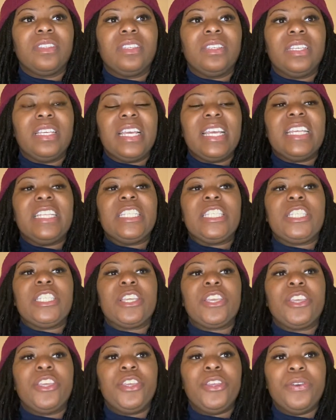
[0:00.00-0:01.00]

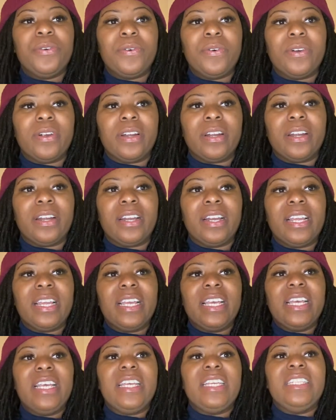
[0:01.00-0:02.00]
insecure,
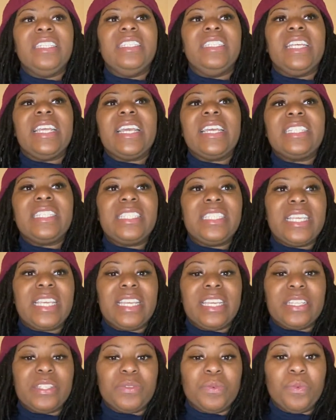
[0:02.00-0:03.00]

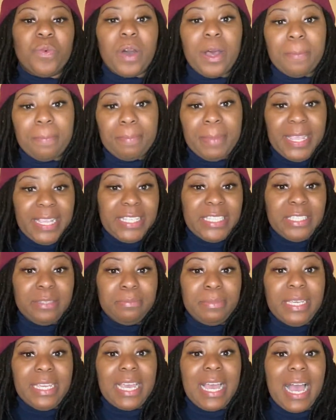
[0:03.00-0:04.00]
dancing is what makes
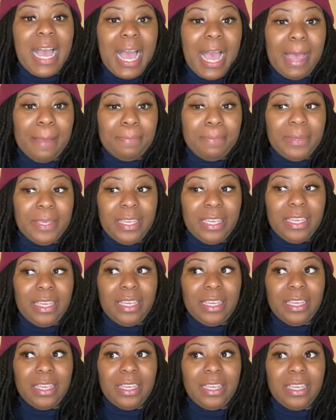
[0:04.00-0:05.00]
me
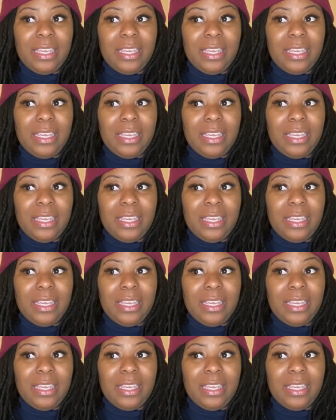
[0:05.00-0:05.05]
happy.